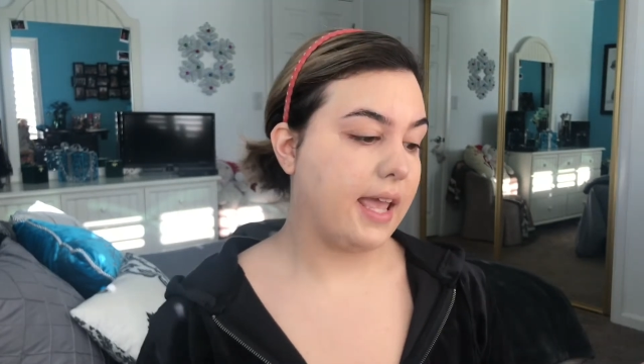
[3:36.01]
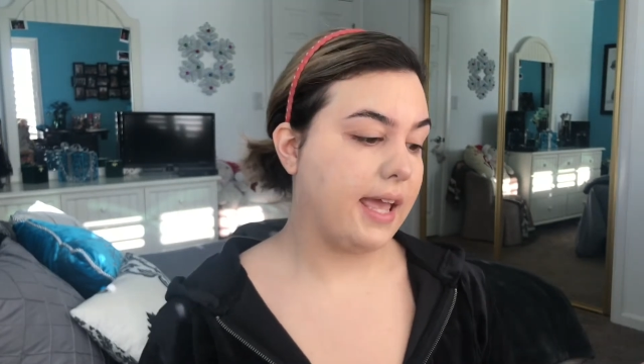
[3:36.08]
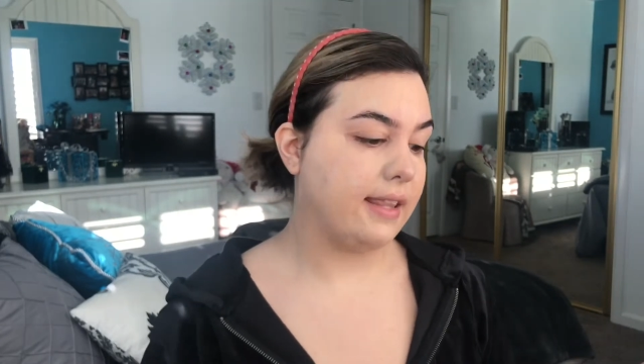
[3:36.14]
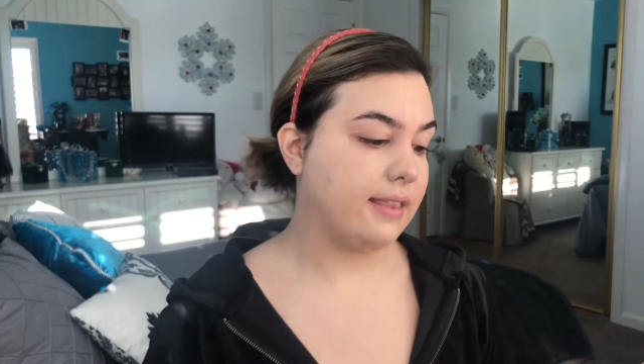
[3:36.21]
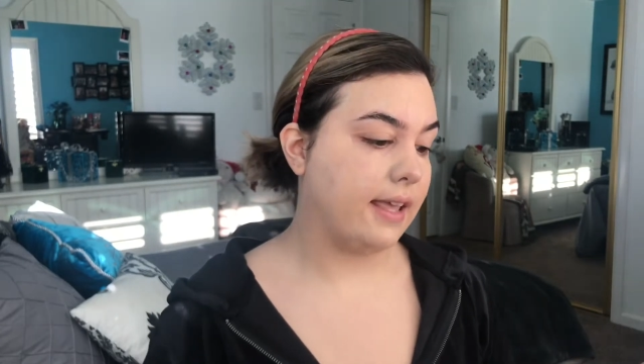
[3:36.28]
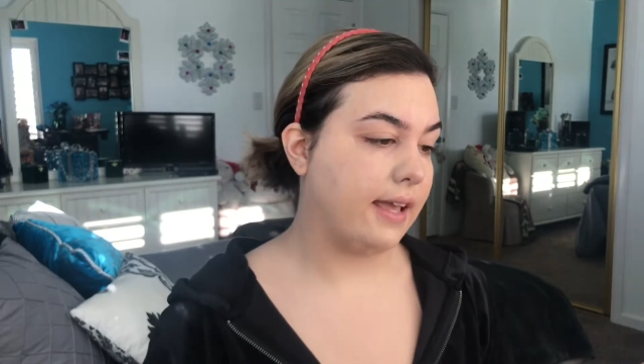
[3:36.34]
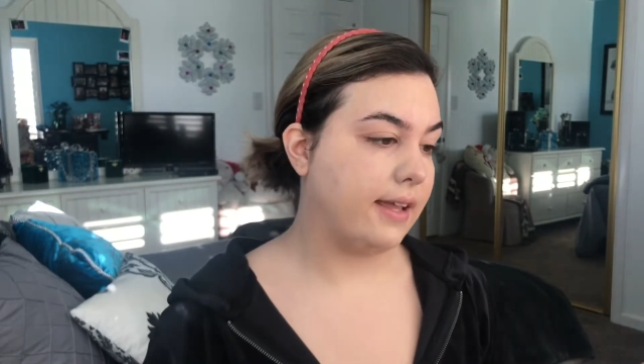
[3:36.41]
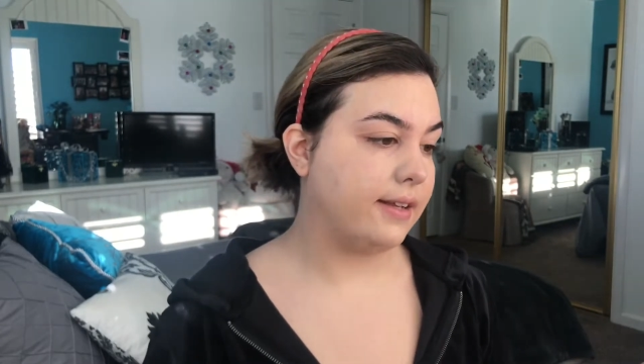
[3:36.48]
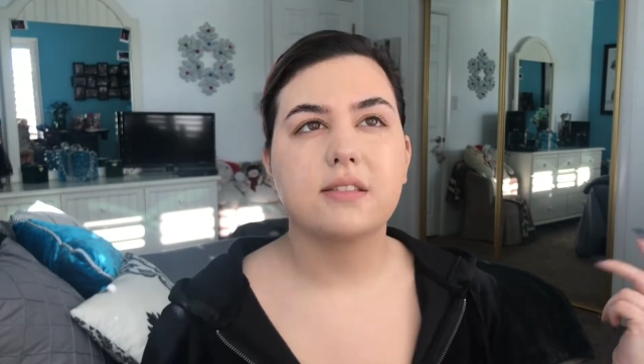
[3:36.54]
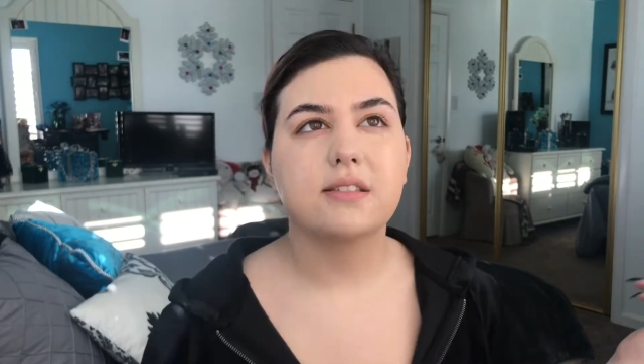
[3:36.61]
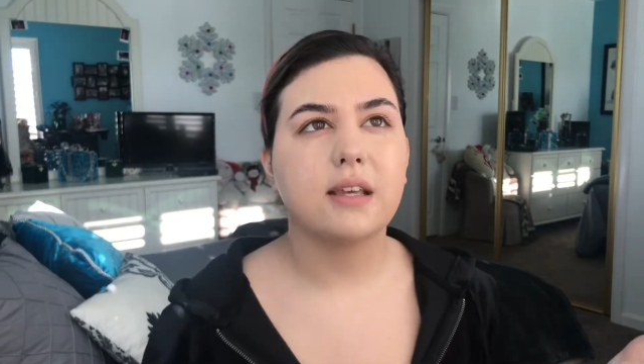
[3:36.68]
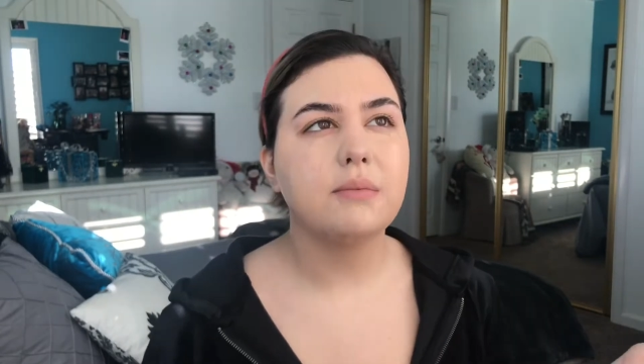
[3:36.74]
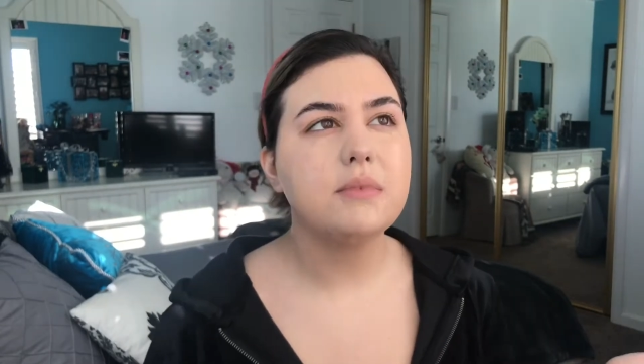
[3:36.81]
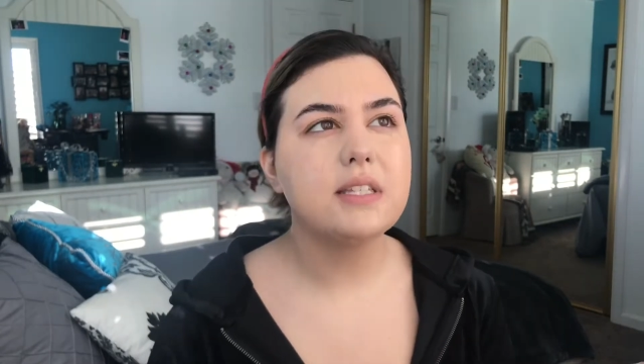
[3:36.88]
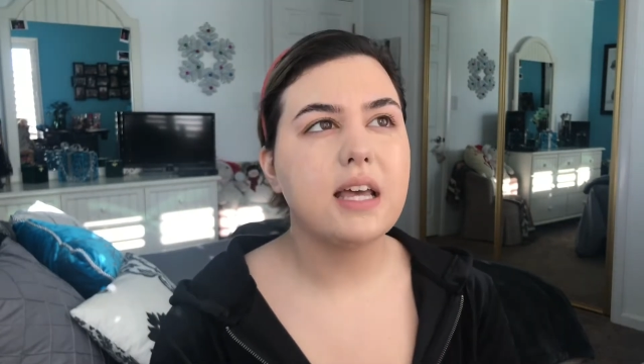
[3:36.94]
And then
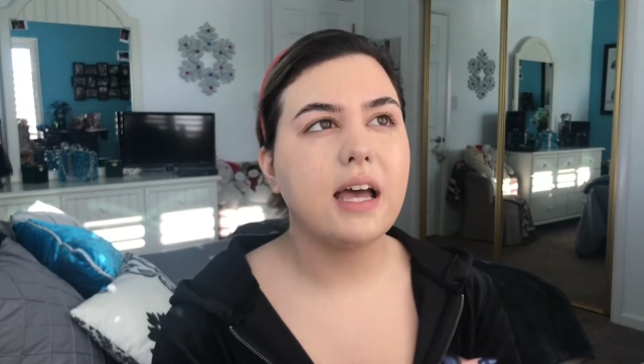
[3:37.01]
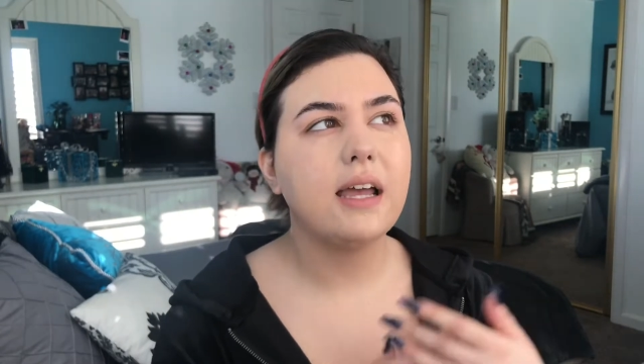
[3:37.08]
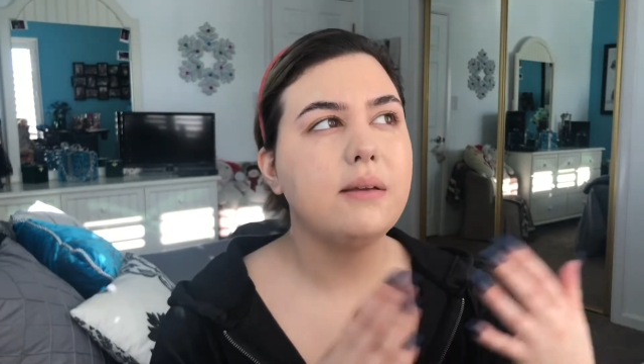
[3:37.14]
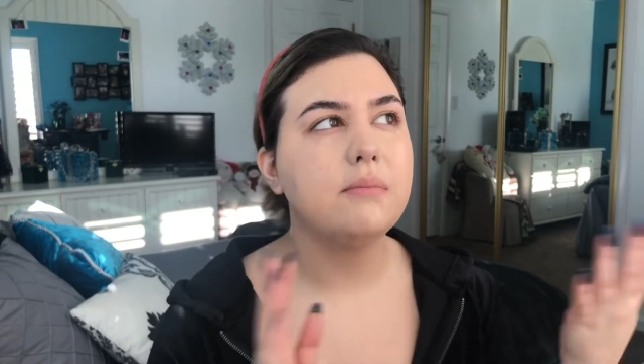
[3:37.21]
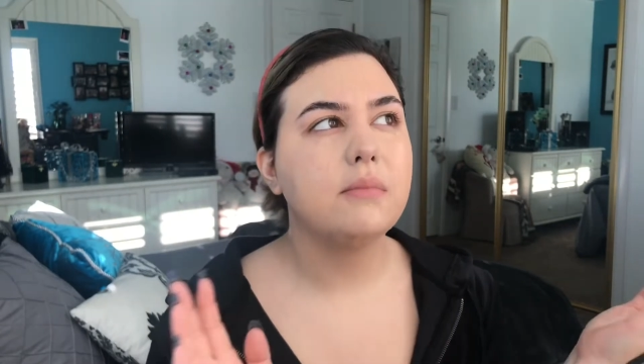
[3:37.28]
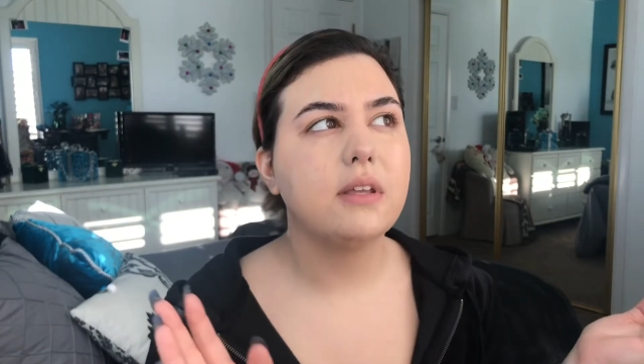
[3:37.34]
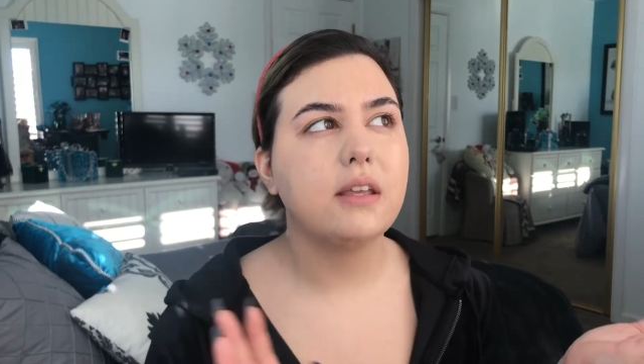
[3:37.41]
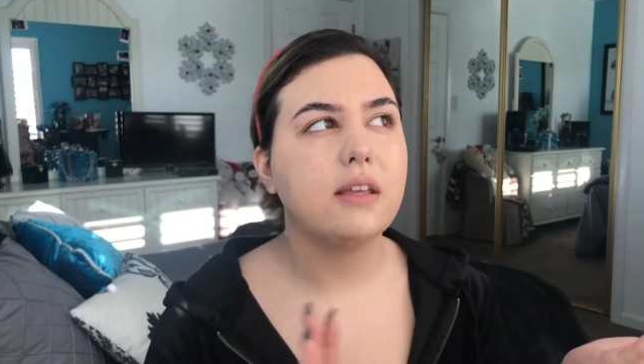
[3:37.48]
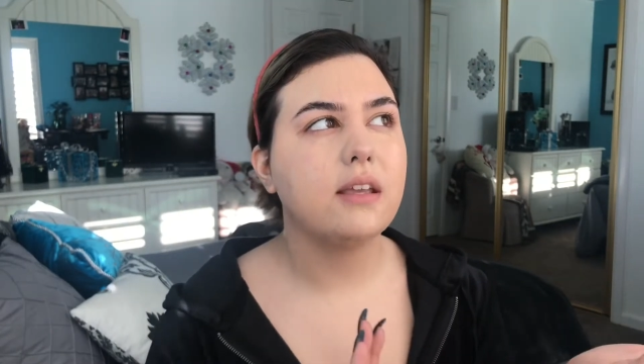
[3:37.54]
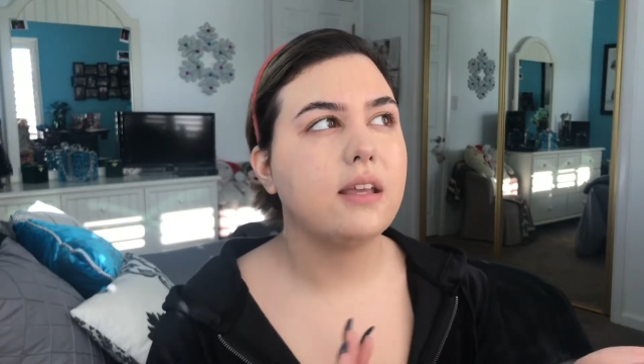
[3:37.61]
sometime